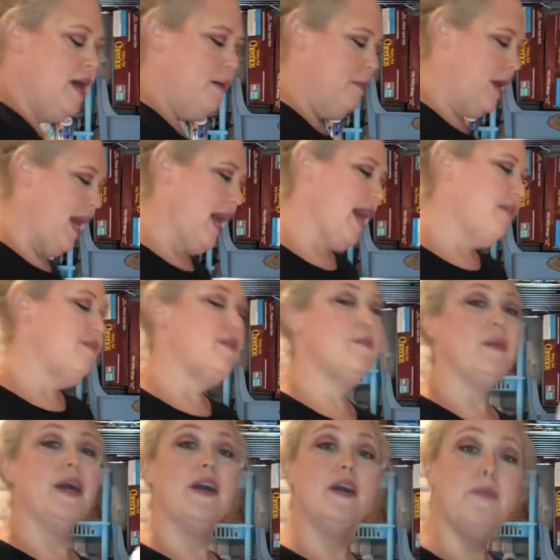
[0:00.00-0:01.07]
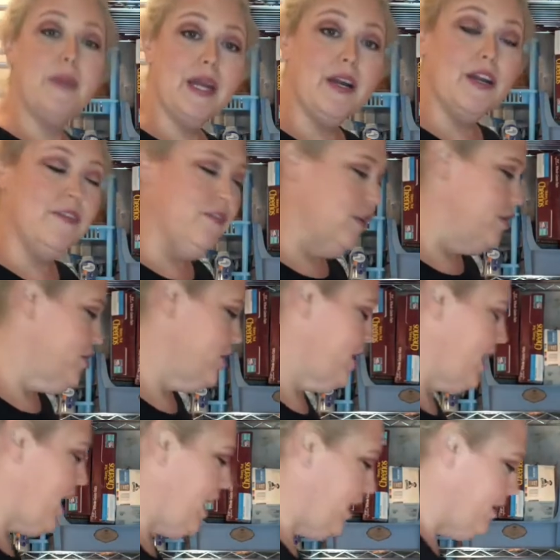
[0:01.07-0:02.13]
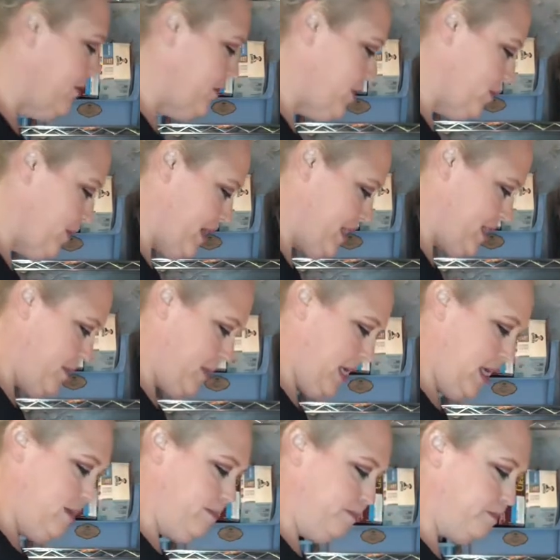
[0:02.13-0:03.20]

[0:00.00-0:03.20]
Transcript: But I have the Mary Berry version of the recipe.